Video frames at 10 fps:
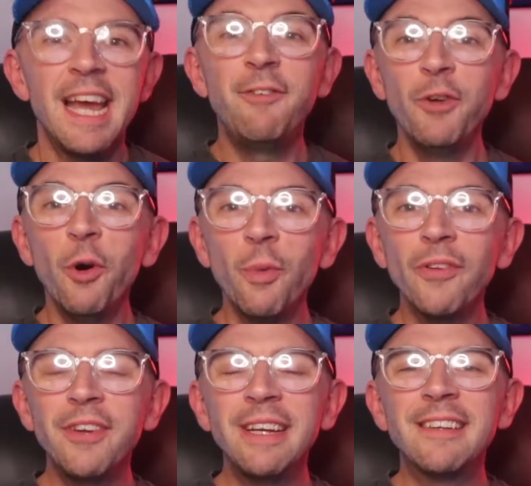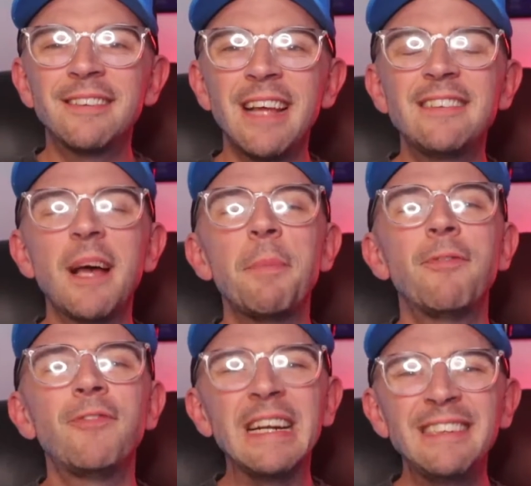If you're wanting to set up a
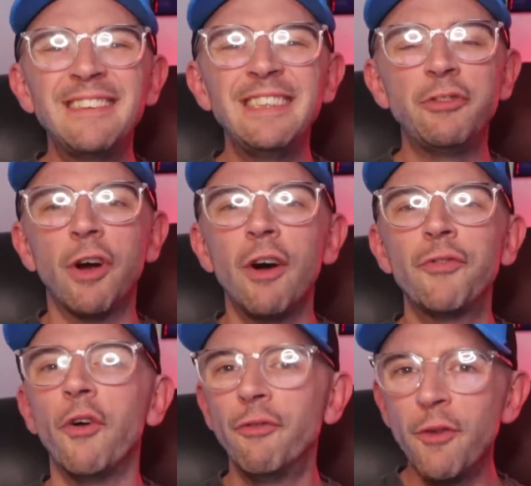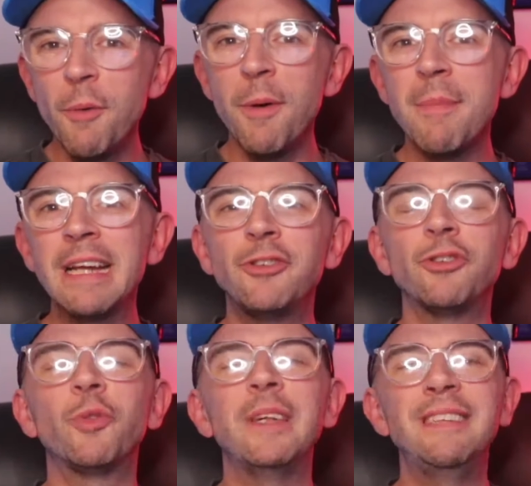fantasy draft on Football
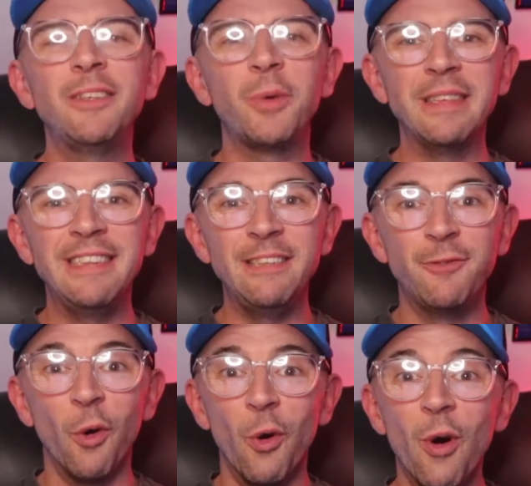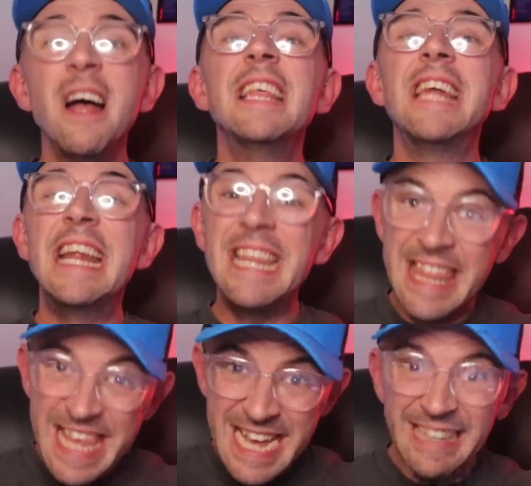Manager 2024, then
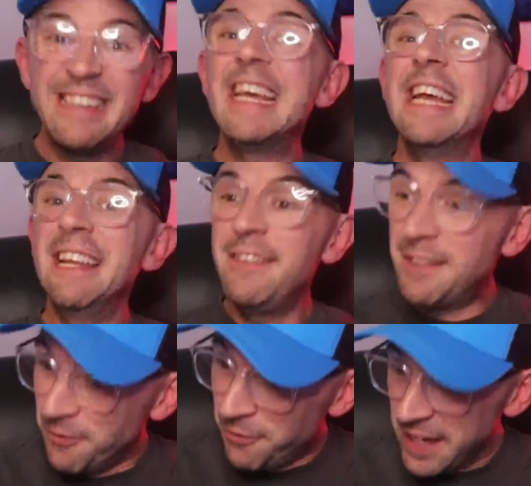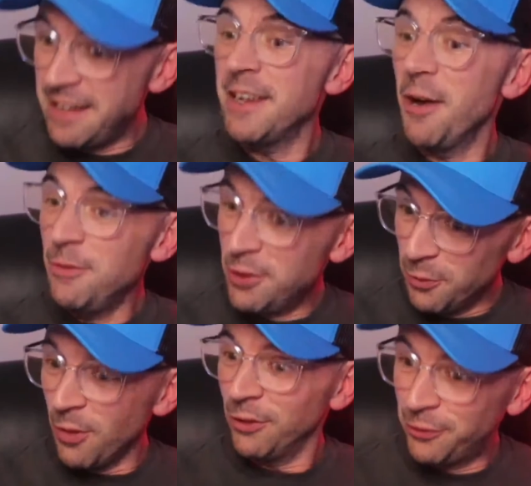this is the video to
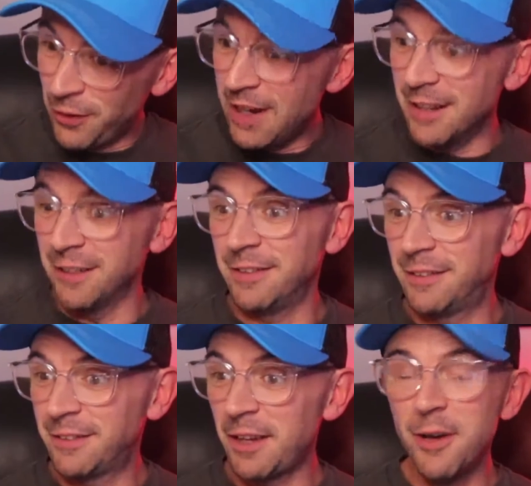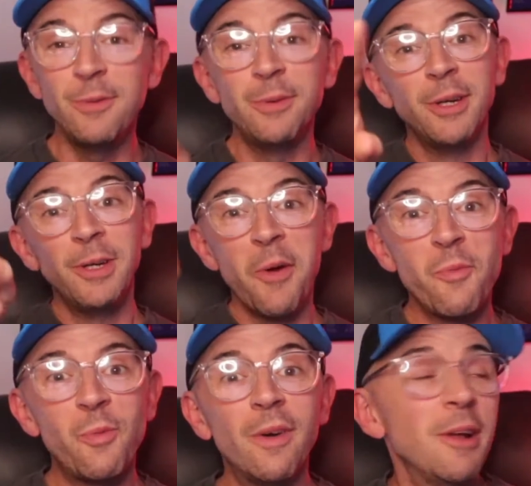watch first. So
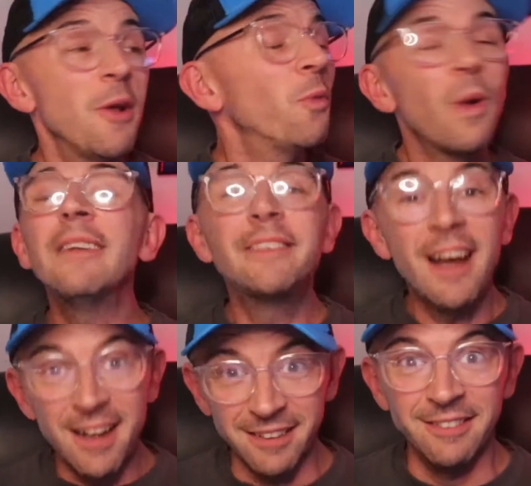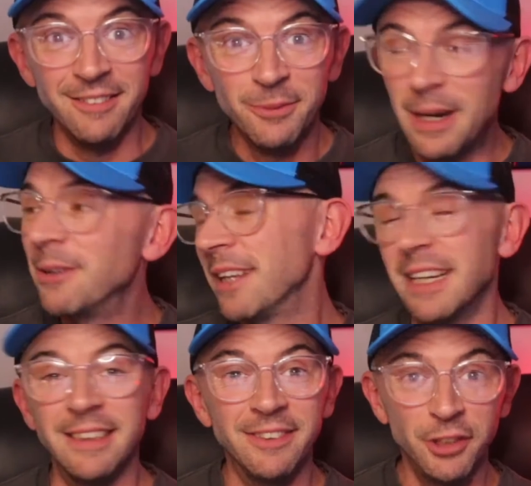well done
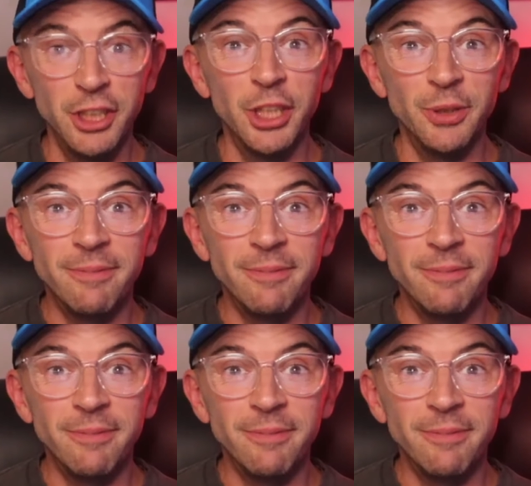to you.